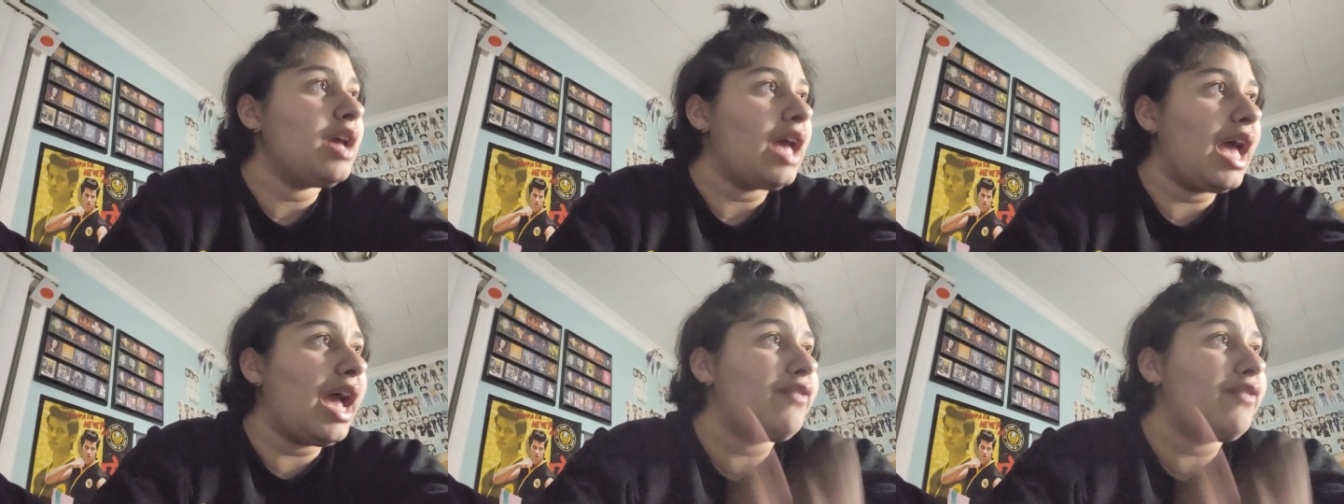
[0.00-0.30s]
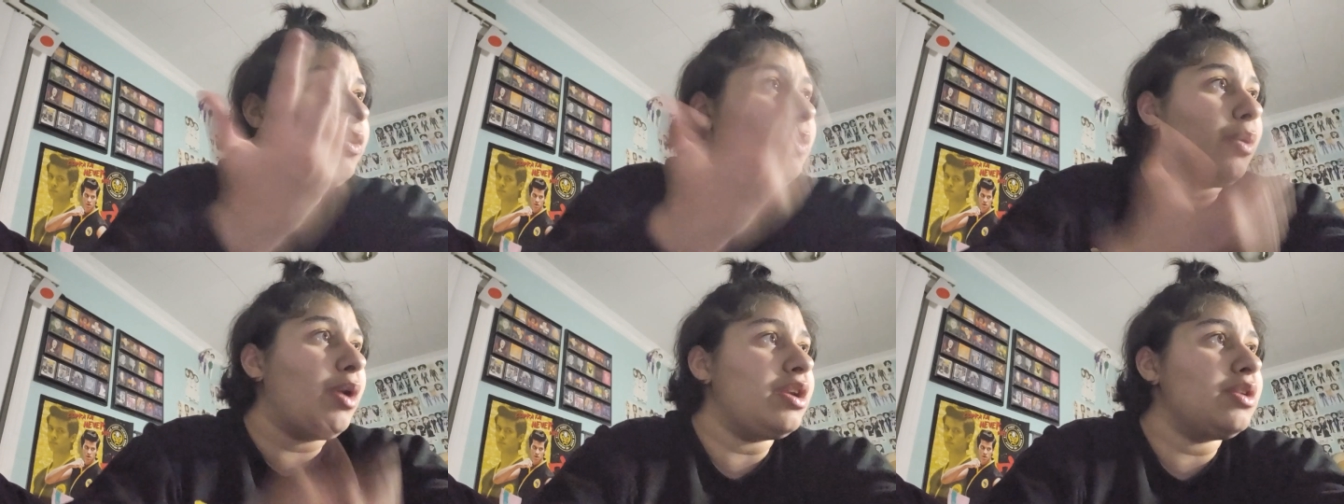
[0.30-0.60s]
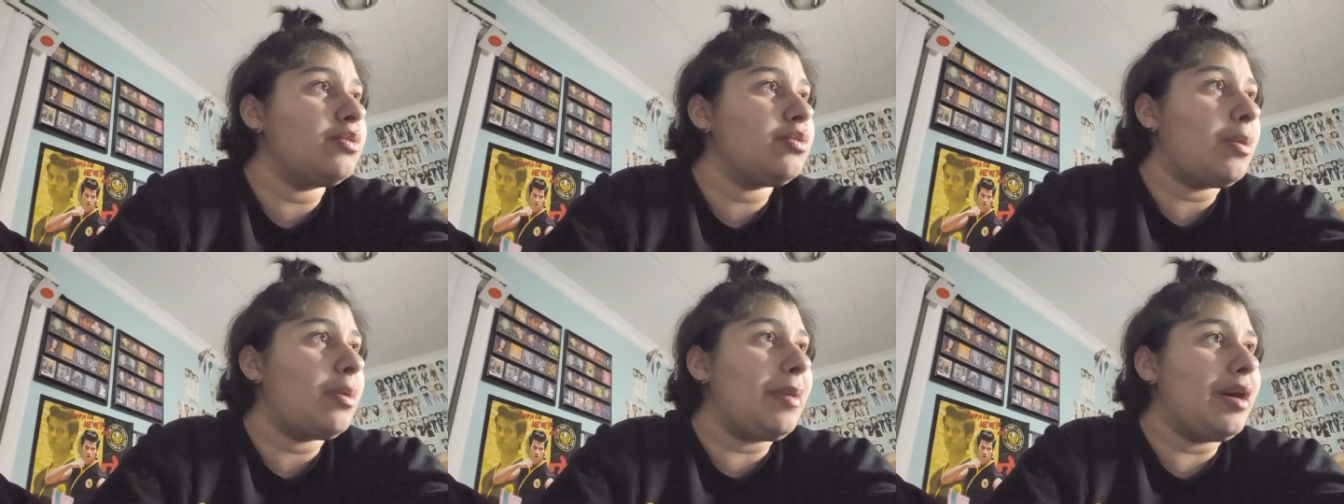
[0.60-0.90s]

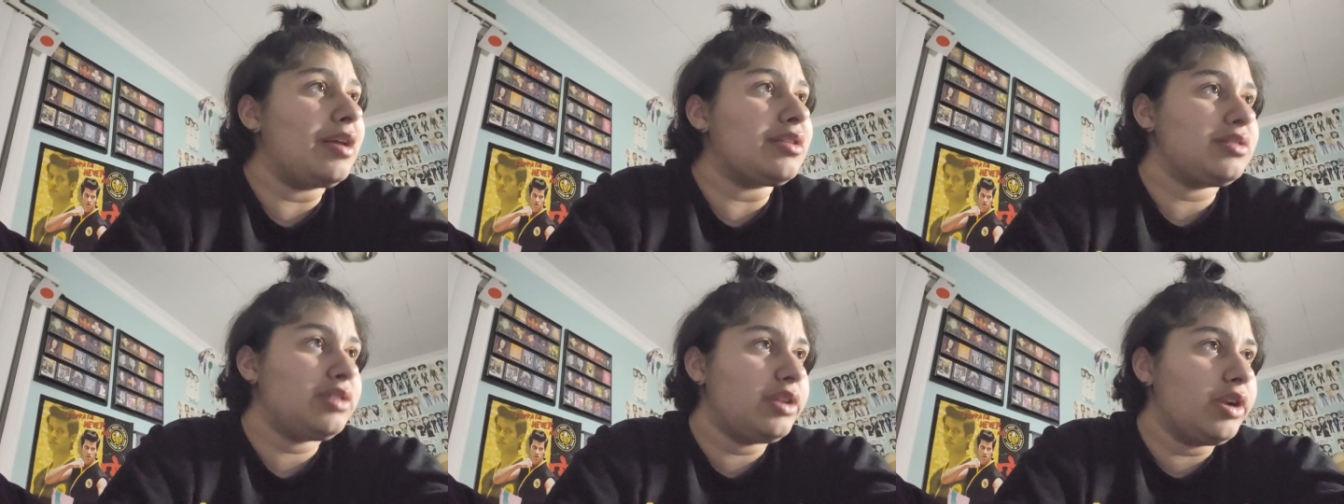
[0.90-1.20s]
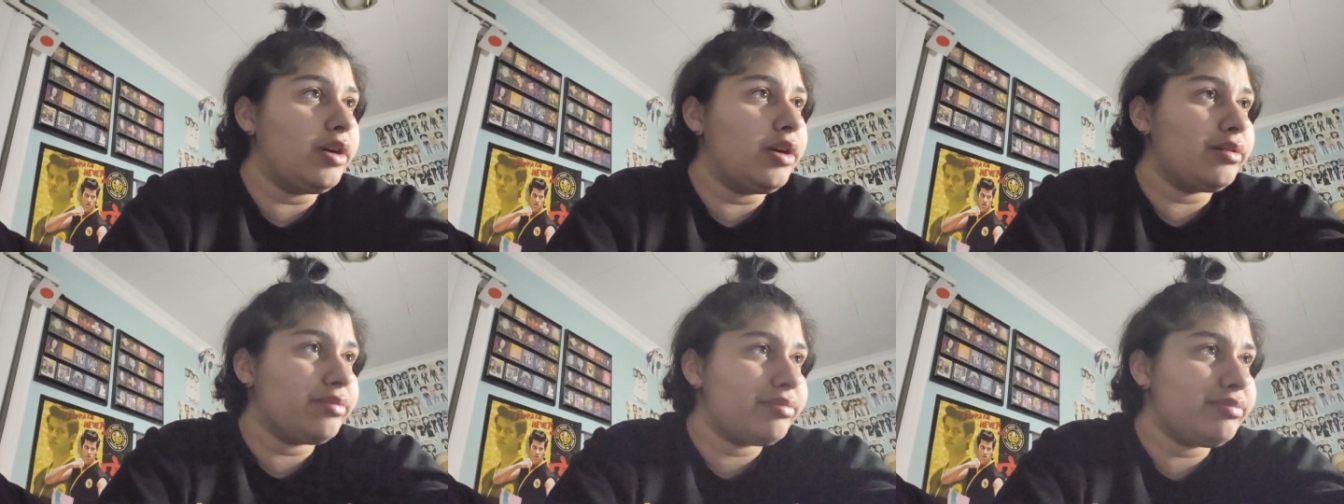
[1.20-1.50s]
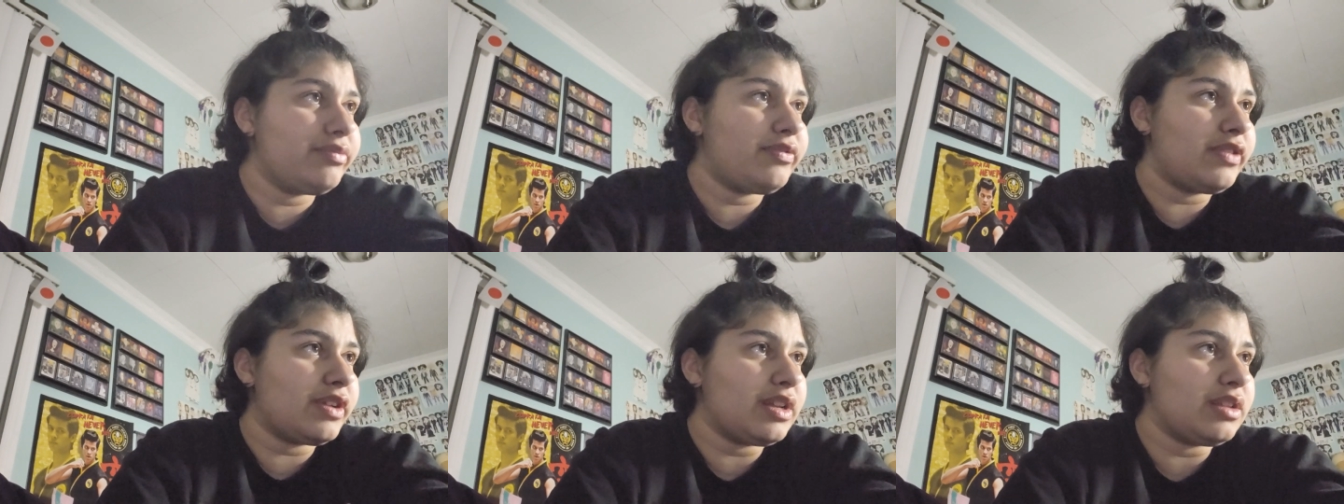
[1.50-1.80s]
everyone about, you know,
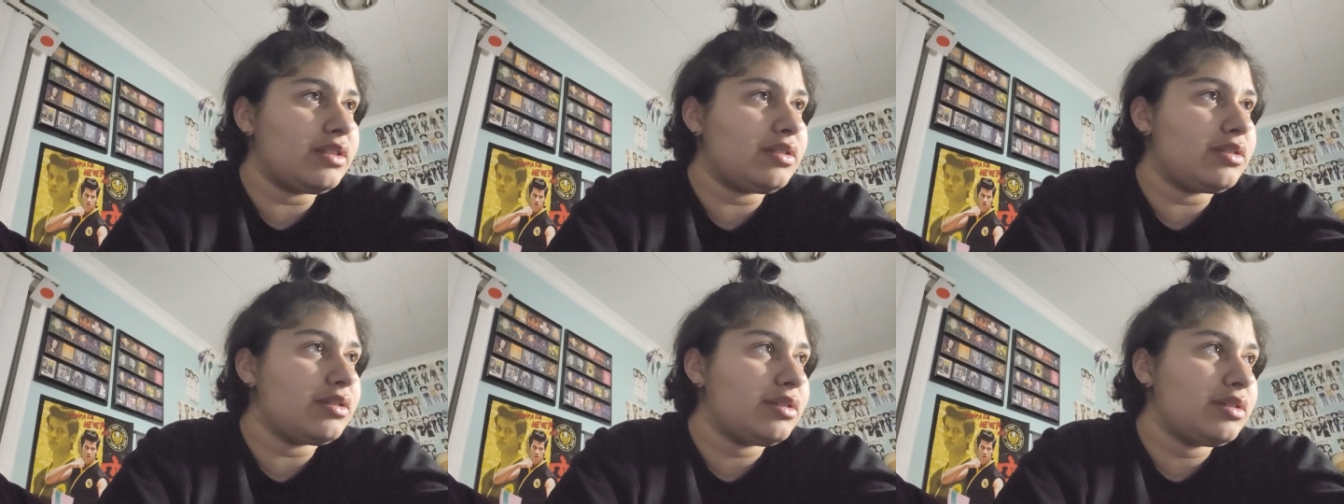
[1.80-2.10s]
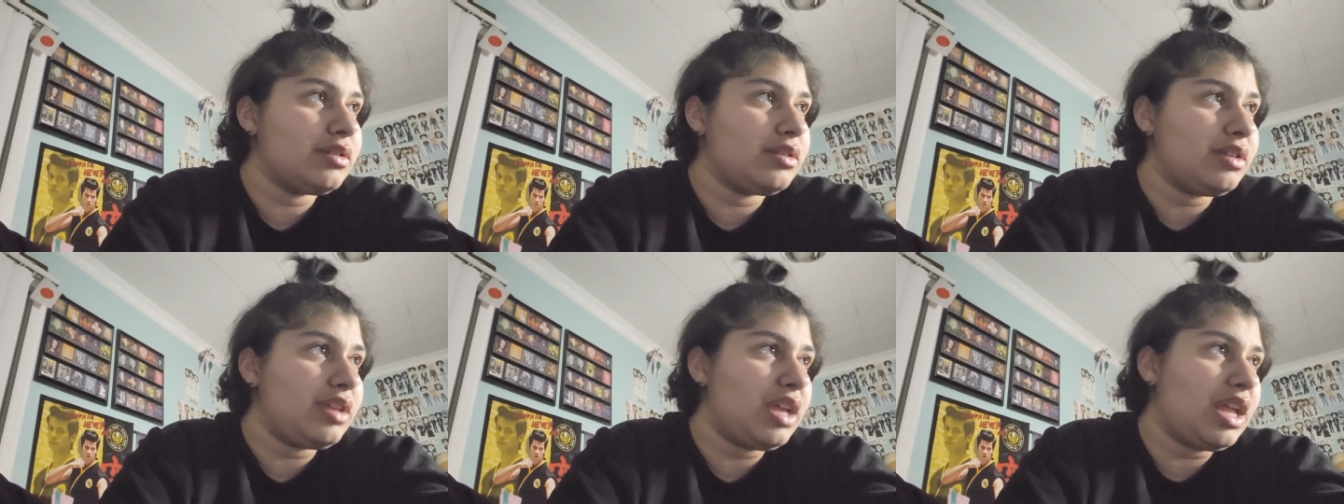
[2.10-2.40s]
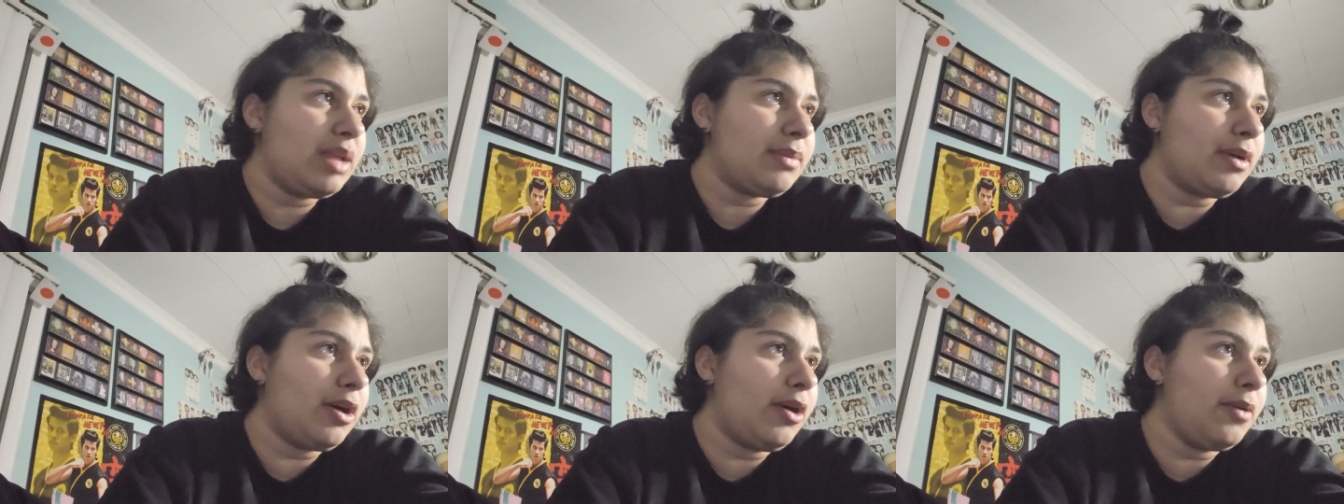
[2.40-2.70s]
freaking
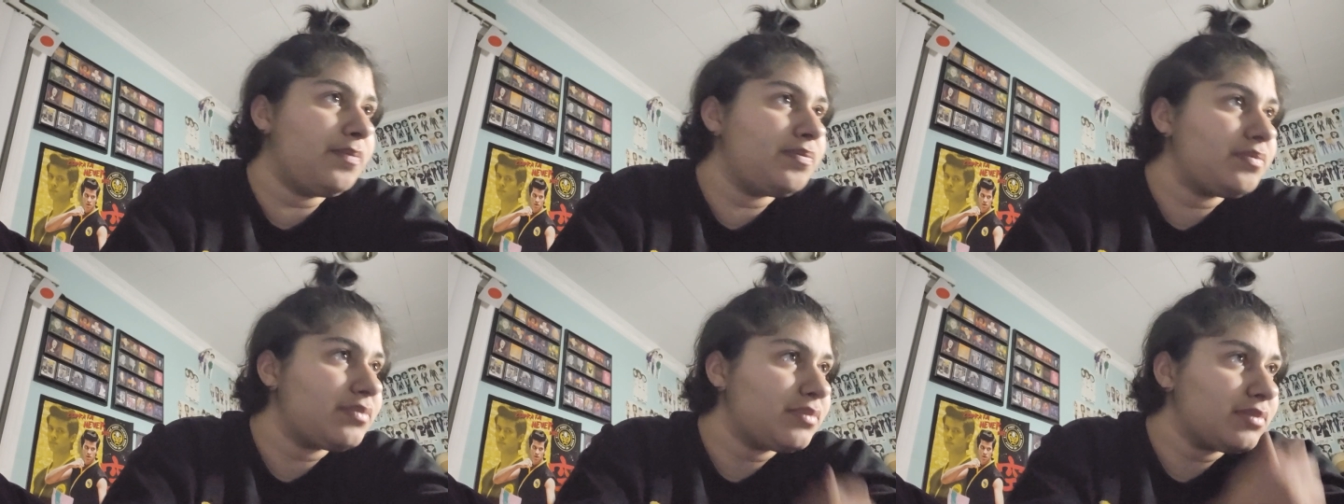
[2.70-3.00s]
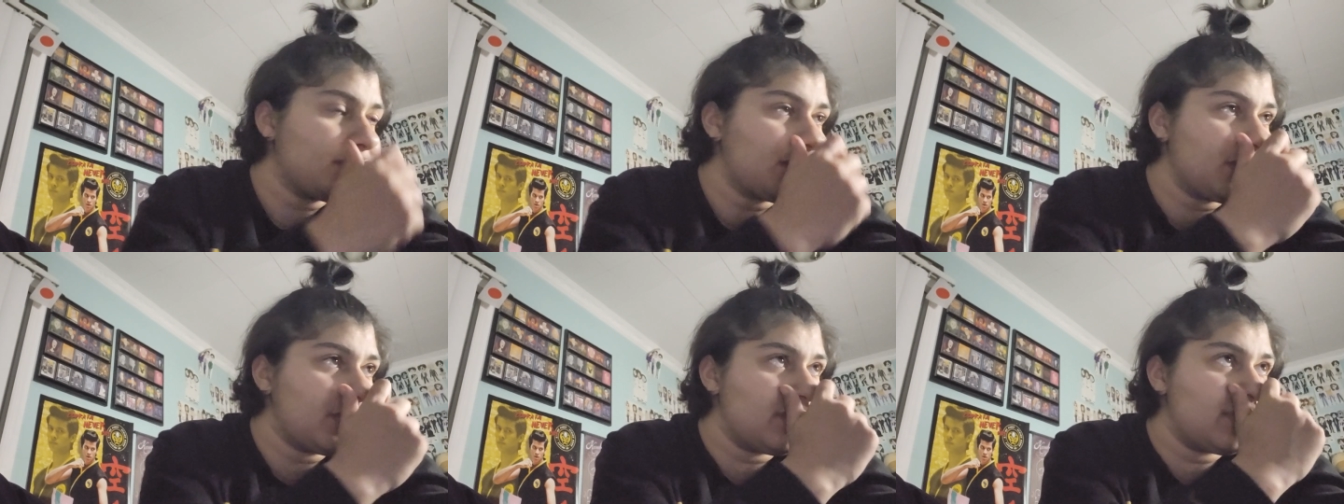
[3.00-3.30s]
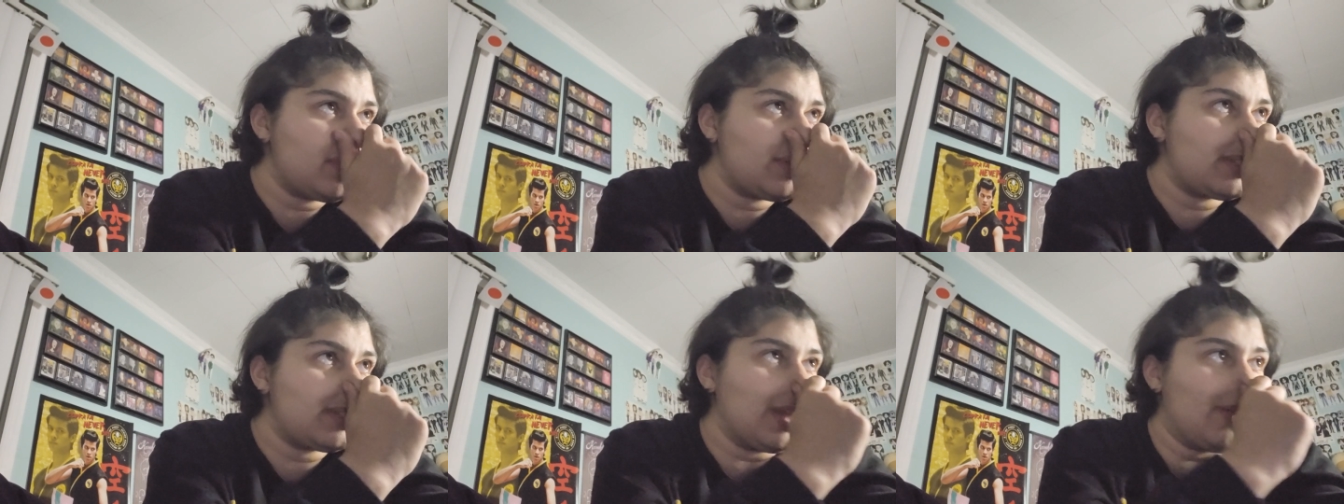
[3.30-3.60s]
Annabelle and
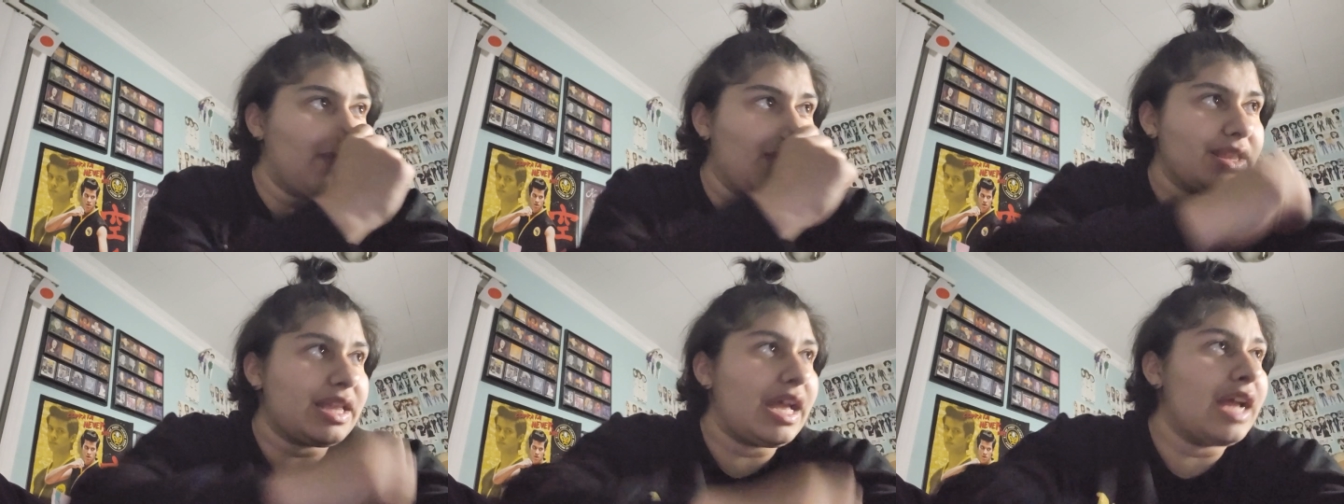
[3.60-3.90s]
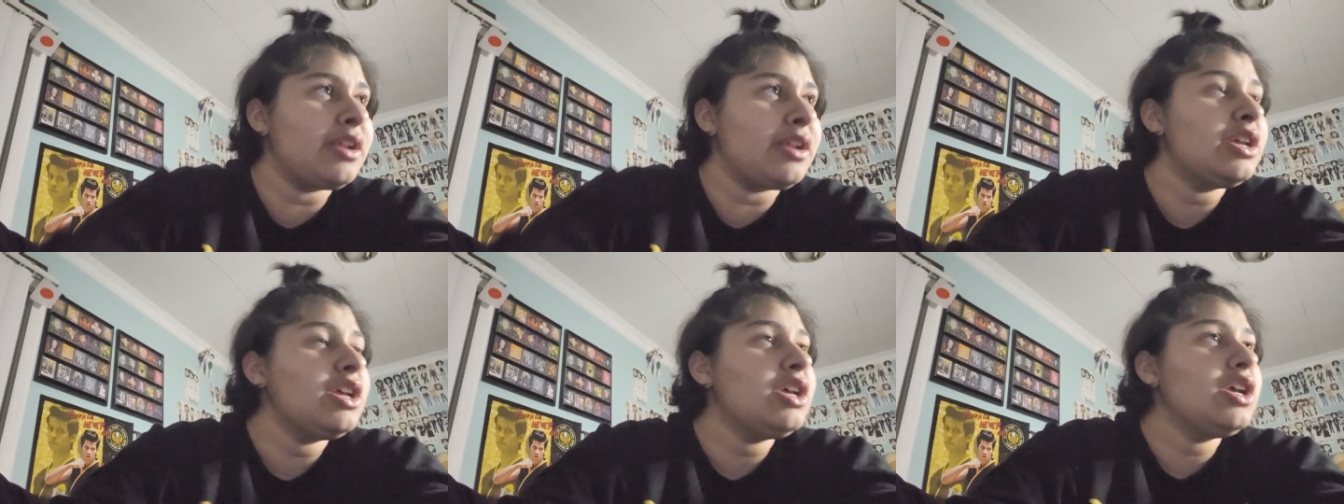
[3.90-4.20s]
stuff like that.